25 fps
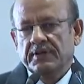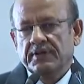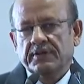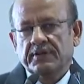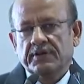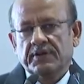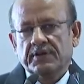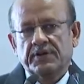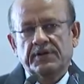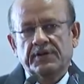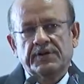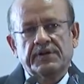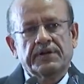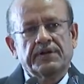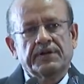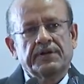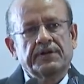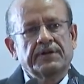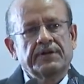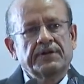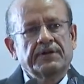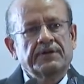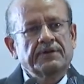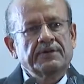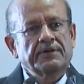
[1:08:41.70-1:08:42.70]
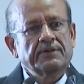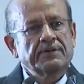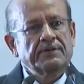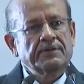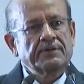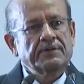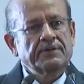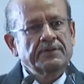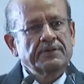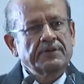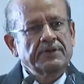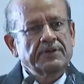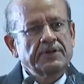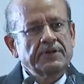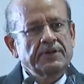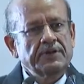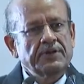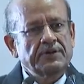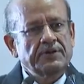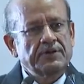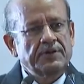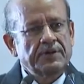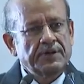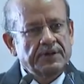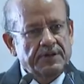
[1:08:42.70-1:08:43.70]
containing the
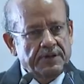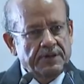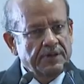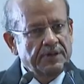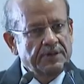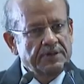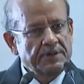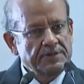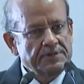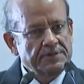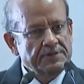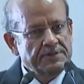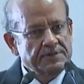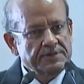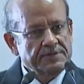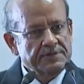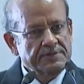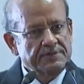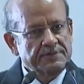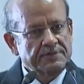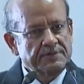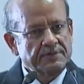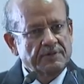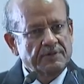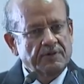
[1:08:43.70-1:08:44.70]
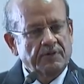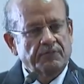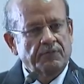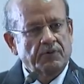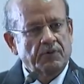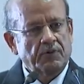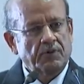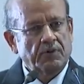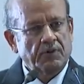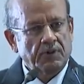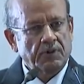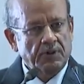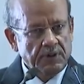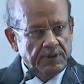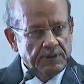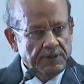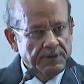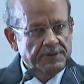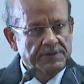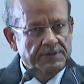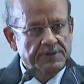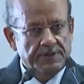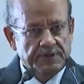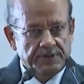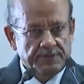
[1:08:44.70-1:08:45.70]
details of all the
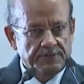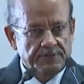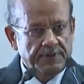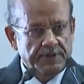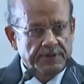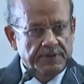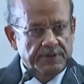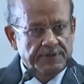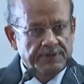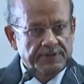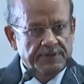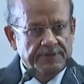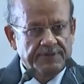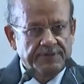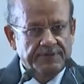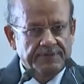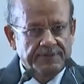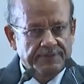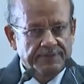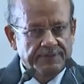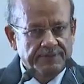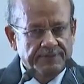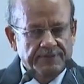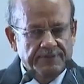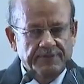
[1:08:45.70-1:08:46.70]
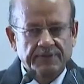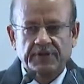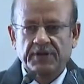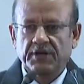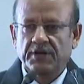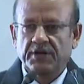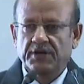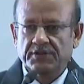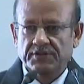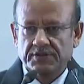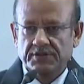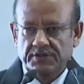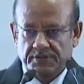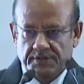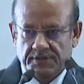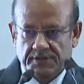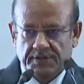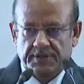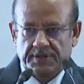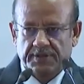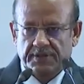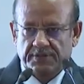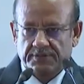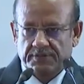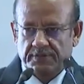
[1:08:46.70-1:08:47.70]
judgments and the
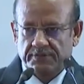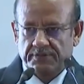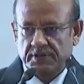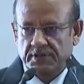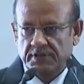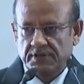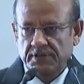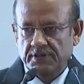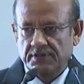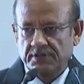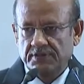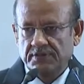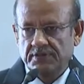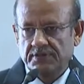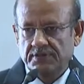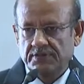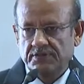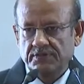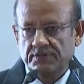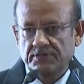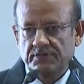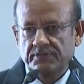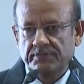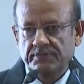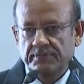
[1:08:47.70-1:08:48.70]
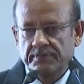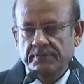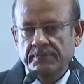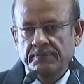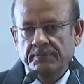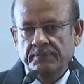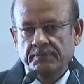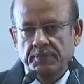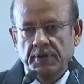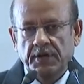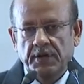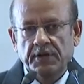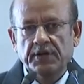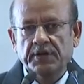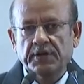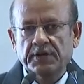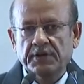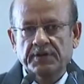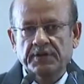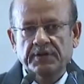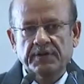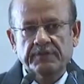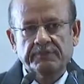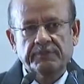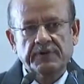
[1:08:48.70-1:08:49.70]
status of the cases pending
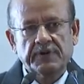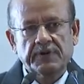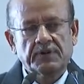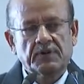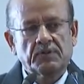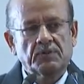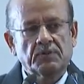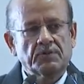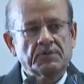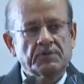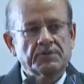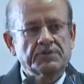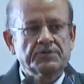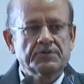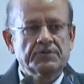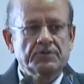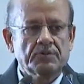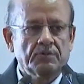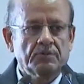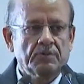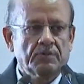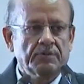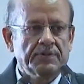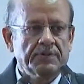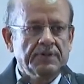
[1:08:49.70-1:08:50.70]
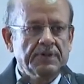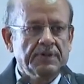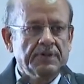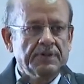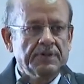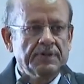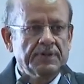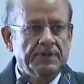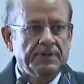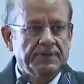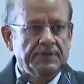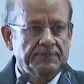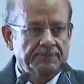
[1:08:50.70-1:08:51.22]
in different courts throughout the country.